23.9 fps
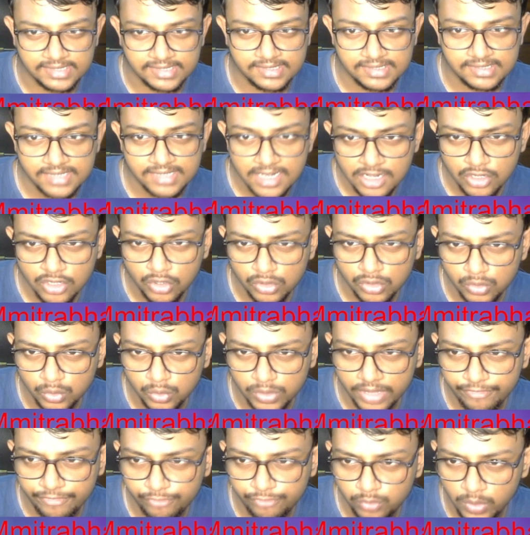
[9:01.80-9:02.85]
still go rook
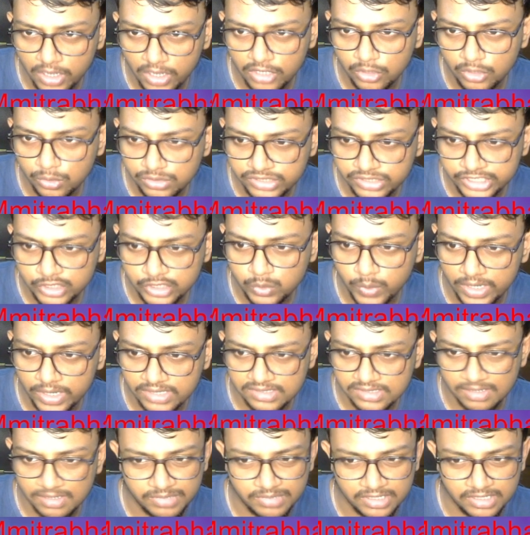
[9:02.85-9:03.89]
f2 and rook c2 and
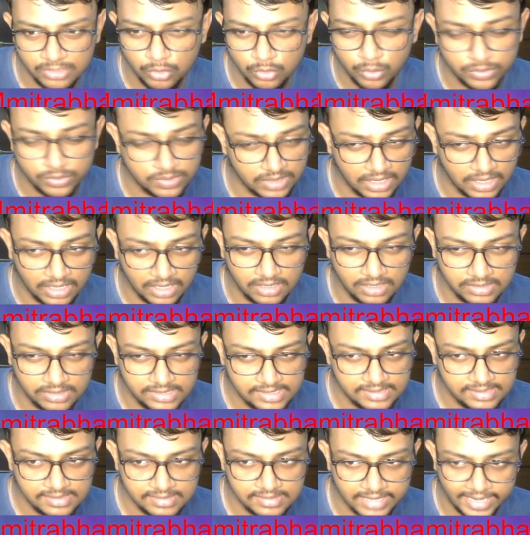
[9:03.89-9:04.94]
something rook
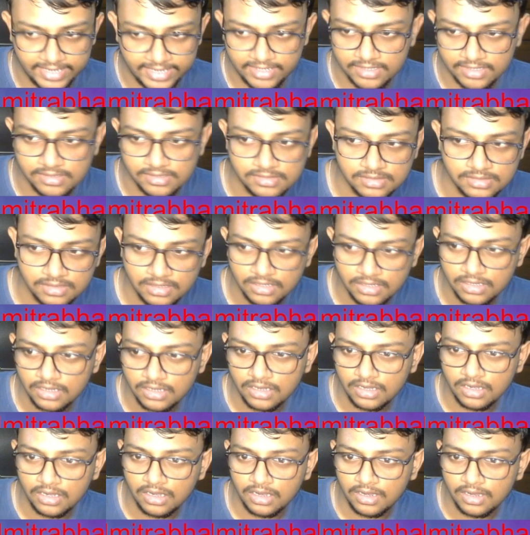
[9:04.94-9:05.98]
c6 ideas.
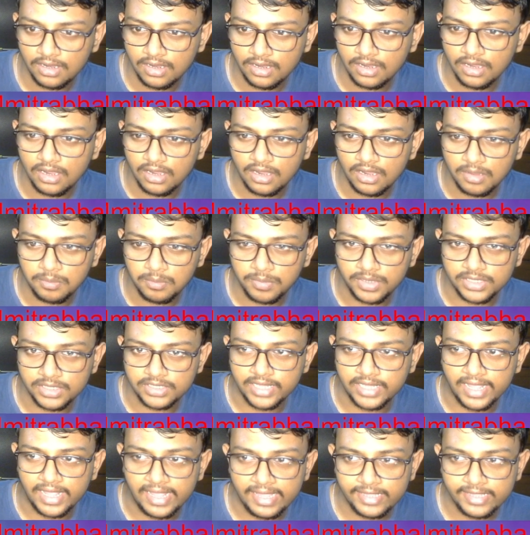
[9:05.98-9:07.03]
But
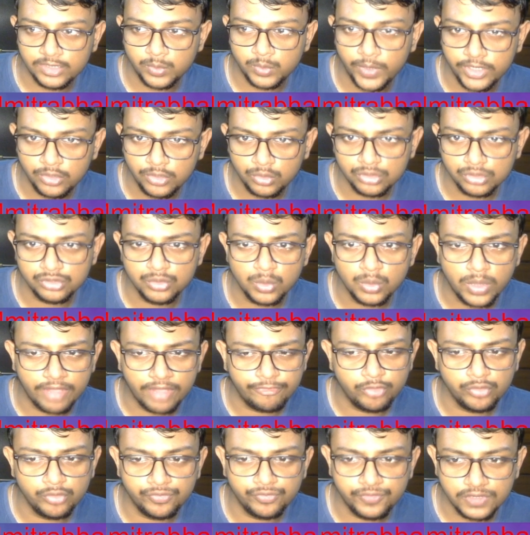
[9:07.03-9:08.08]
as white goes rook
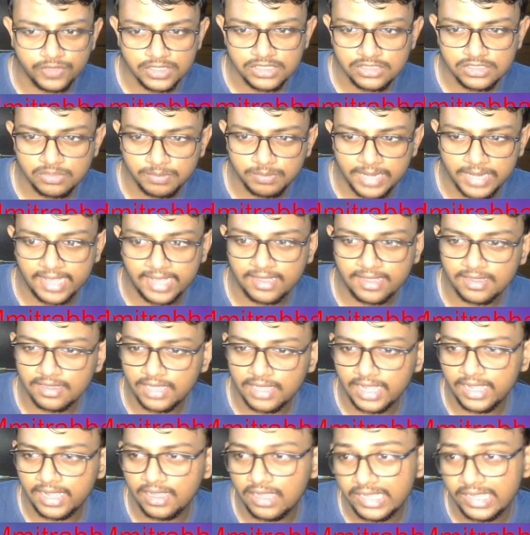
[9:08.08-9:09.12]
f2 first, black
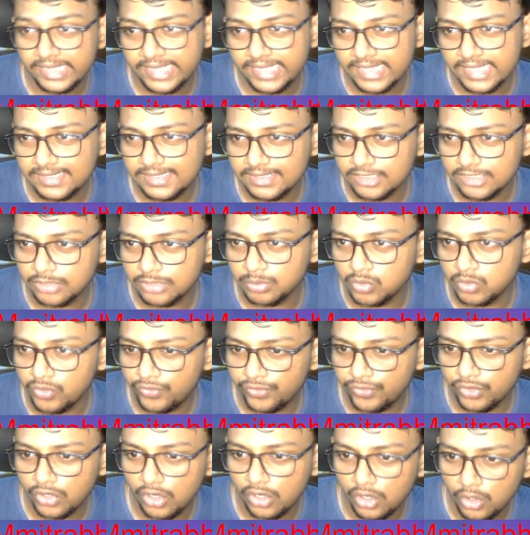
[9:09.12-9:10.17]
gets this move
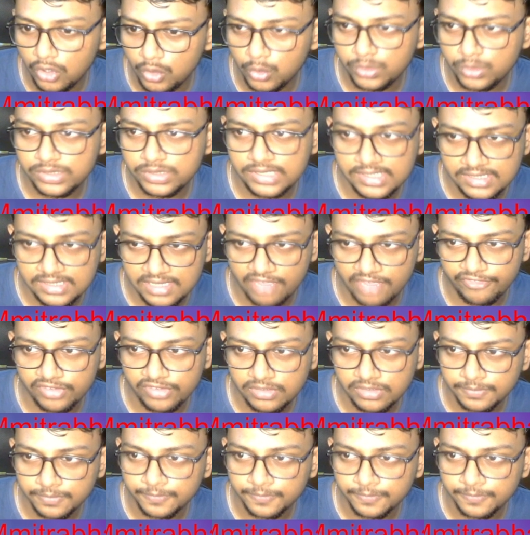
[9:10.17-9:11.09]
rook c7,